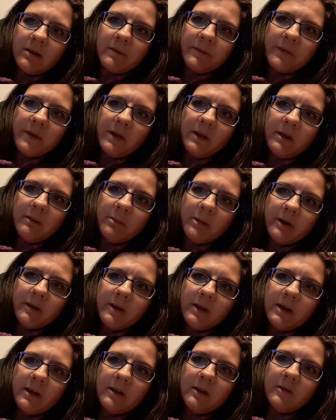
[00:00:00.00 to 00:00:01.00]
Thinking by
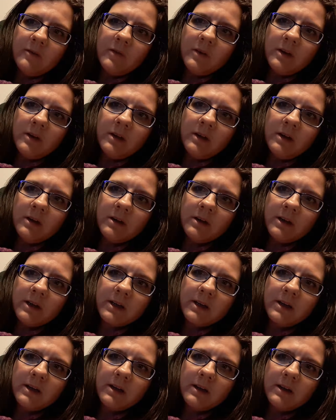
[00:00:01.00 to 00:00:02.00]
the end of the year I
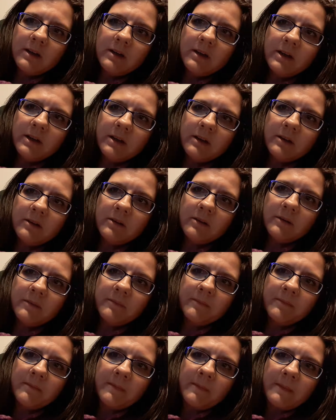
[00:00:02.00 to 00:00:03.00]
can get it down
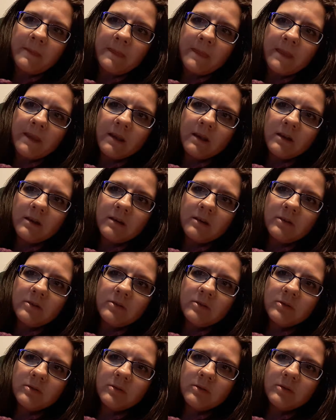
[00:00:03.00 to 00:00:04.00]

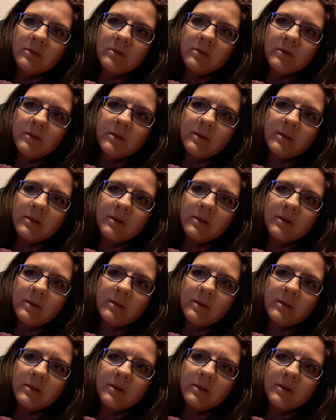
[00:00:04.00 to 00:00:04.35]
to